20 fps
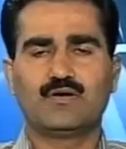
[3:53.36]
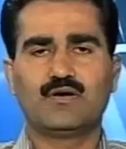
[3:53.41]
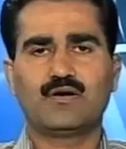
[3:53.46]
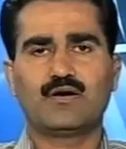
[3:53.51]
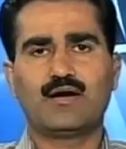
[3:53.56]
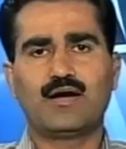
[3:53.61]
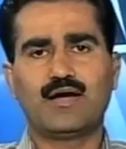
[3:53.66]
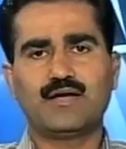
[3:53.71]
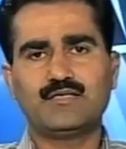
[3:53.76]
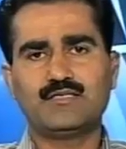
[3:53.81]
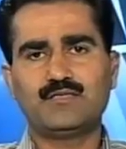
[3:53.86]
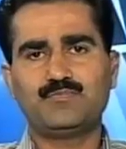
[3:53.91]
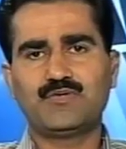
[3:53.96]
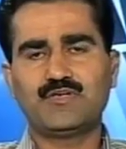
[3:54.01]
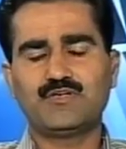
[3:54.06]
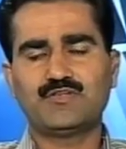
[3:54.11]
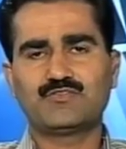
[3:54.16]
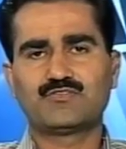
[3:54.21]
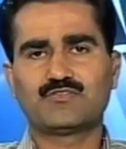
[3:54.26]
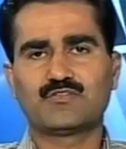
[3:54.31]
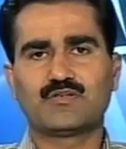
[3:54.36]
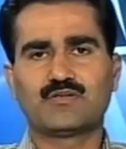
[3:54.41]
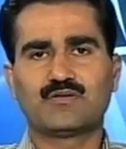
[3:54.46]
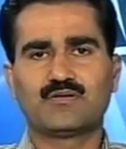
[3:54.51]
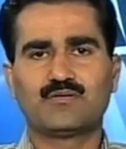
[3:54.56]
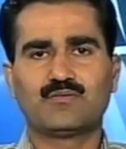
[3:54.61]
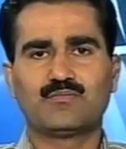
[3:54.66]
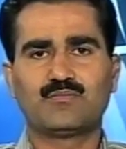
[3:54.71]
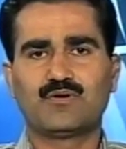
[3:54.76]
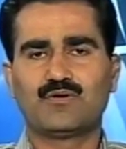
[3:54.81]

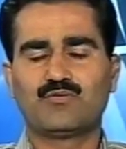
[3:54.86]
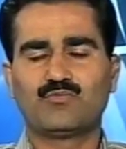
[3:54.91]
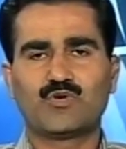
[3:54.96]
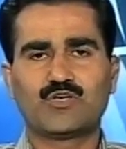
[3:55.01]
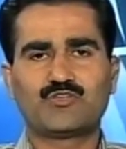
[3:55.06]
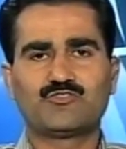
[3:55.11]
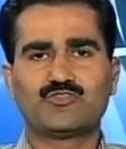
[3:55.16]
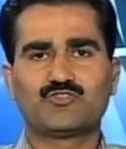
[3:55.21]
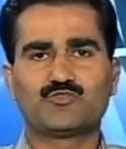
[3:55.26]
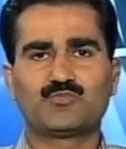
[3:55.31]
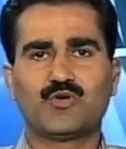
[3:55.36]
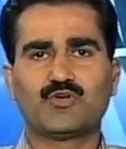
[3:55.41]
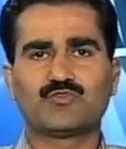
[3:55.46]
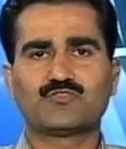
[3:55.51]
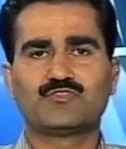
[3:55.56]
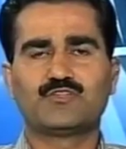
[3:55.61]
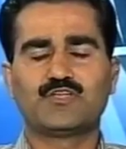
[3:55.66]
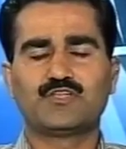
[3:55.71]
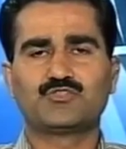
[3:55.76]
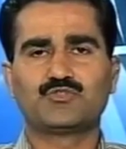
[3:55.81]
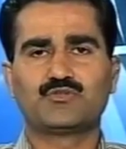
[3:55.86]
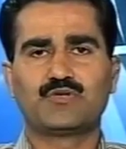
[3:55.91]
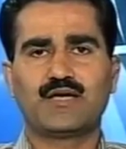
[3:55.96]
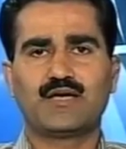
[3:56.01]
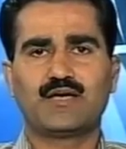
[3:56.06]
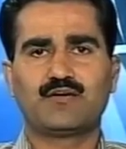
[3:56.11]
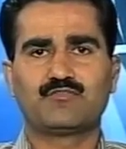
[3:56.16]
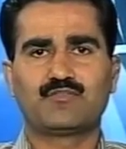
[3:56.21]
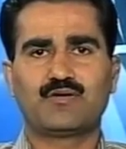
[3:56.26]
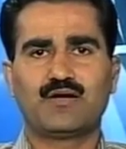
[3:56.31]
IDPs, what response they should
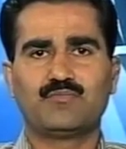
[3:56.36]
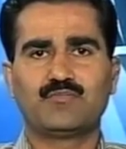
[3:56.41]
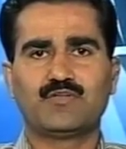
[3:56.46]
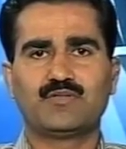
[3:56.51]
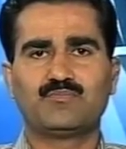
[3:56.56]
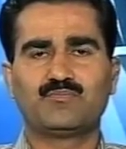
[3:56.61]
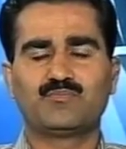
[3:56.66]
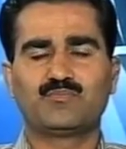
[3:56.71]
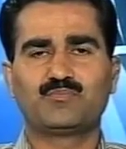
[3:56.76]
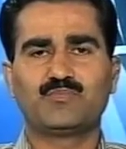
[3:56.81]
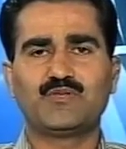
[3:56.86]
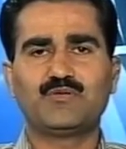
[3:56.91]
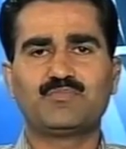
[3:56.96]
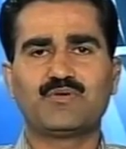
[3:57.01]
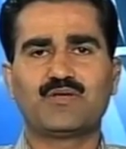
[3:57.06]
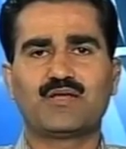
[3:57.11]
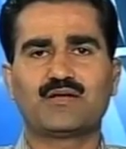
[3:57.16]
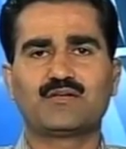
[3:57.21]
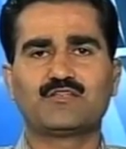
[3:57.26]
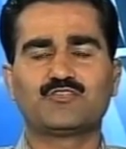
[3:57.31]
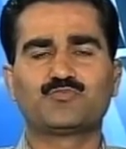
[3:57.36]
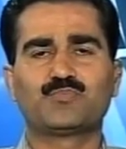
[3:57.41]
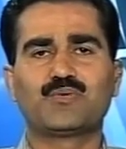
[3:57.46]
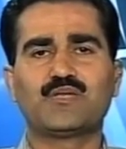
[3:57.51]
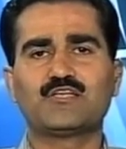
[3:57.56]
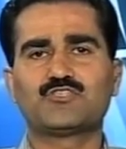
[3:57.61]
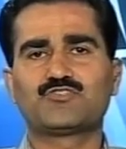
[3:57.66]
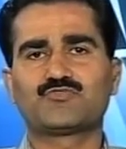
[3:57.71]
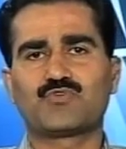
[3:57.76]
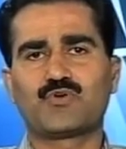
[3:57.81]
have? I mean, people are
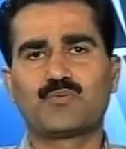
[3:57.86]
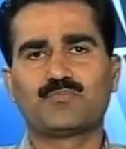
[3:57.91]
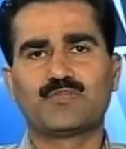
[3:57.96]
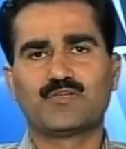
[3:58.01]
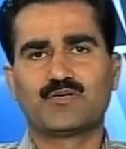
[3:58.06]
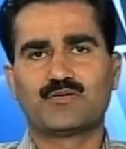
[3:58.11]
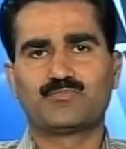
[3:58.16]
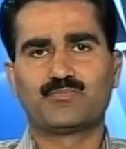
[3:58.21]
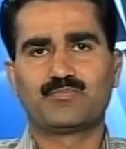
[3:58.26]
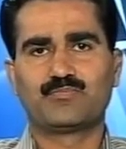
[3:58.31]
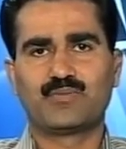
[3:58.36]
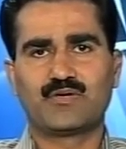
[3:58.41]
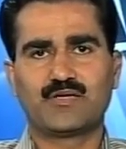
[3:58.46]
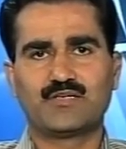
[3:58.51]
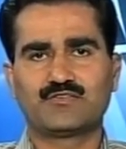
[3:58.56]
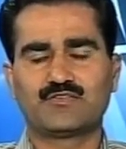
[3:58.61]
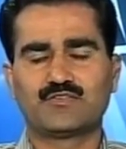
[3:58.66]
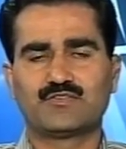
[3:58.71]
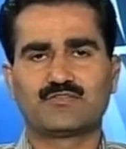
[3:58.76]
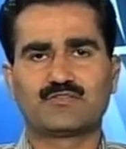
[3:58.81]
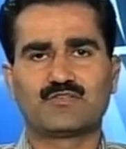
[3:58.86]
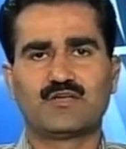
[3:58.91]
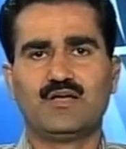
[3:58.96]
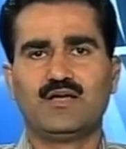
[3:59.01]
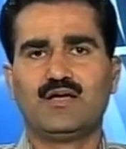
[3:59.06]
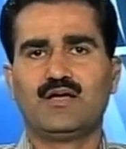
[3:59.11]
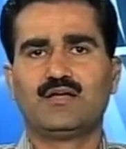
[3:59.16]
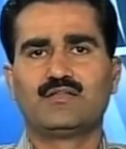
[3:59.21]
displaced from their places.